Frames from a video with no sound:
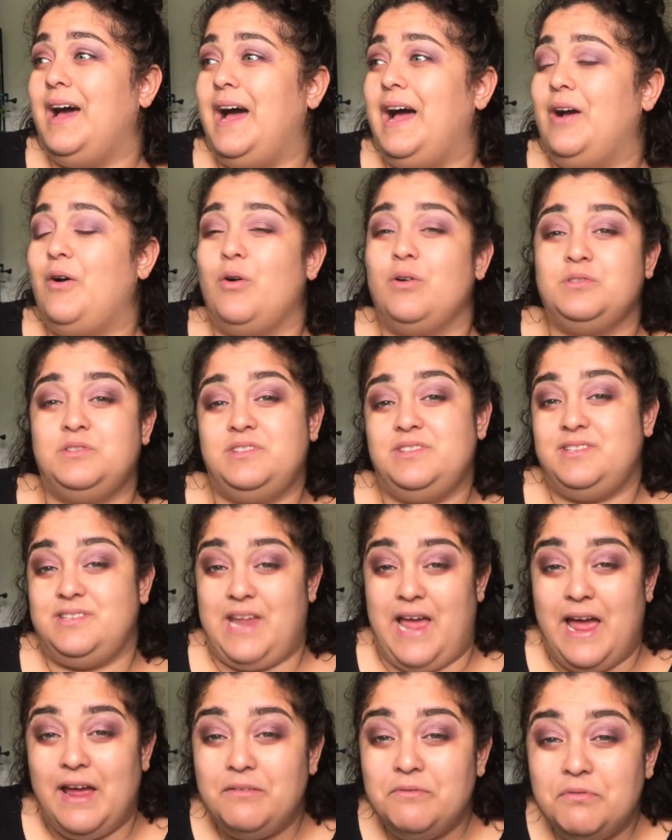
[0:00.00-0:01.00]
I can't
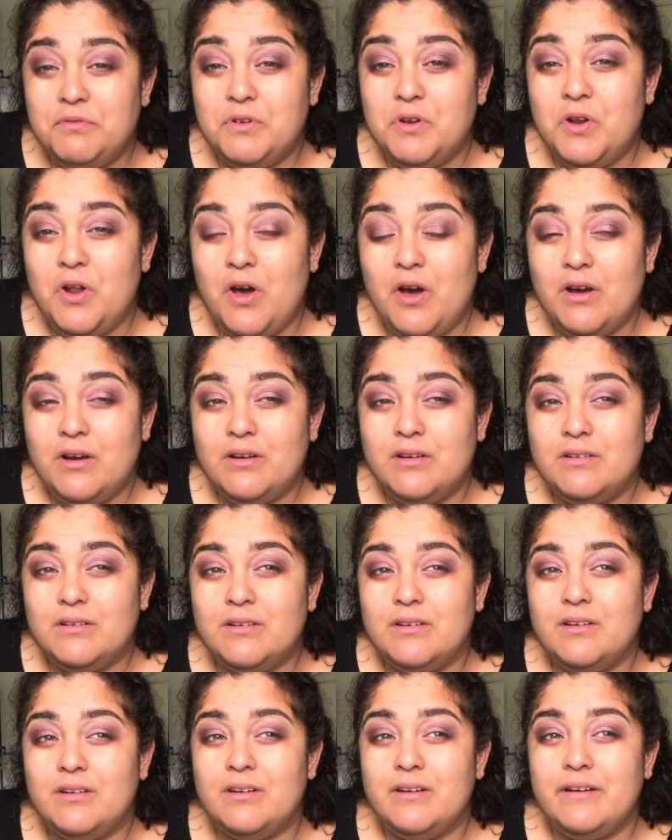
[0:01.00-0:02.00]
stand for long.
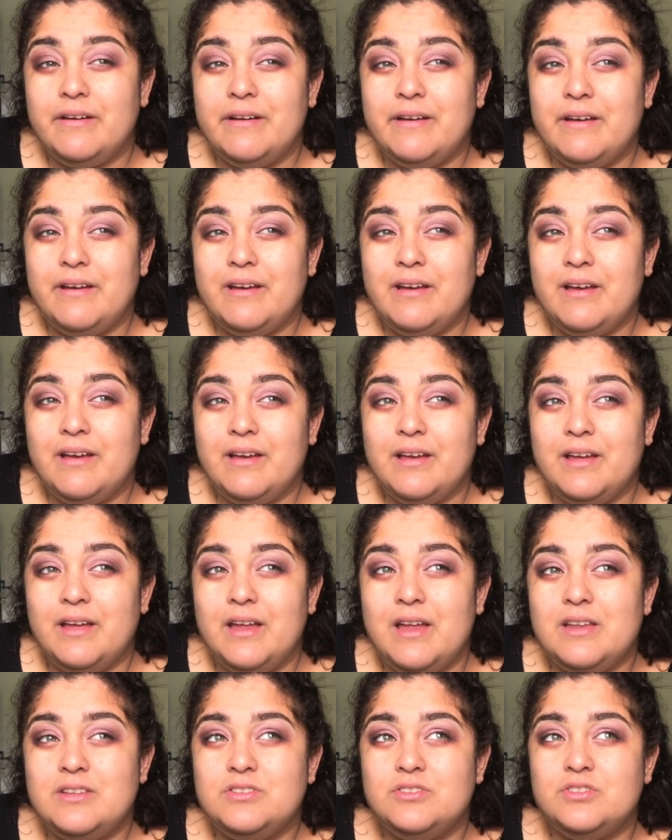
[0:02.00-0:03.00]

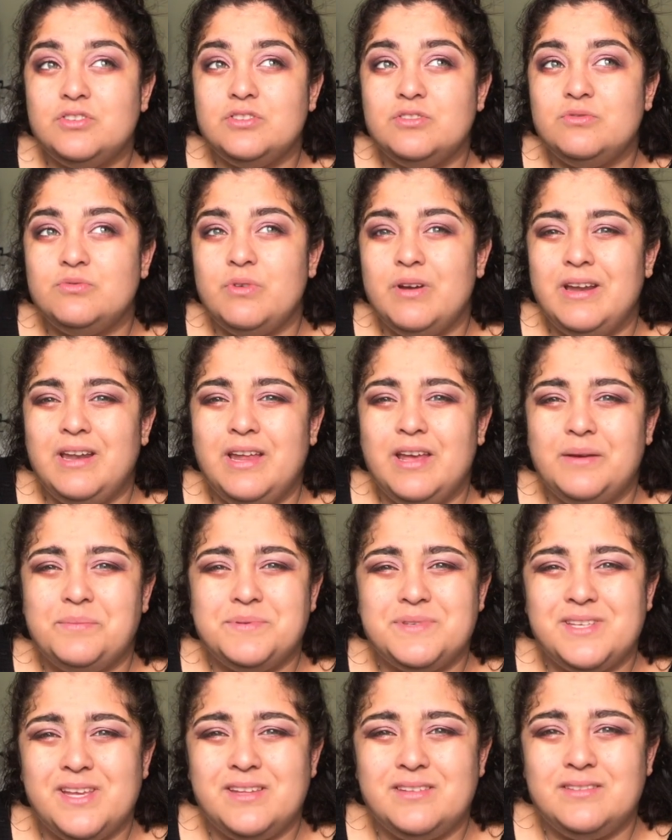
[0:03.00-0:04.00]
It's just really
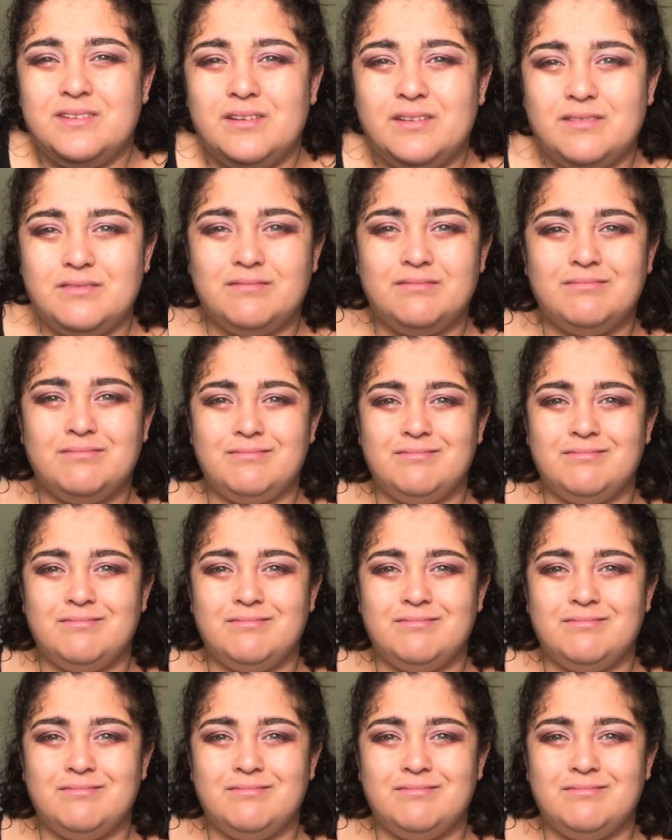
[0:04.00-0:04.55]
upsetting.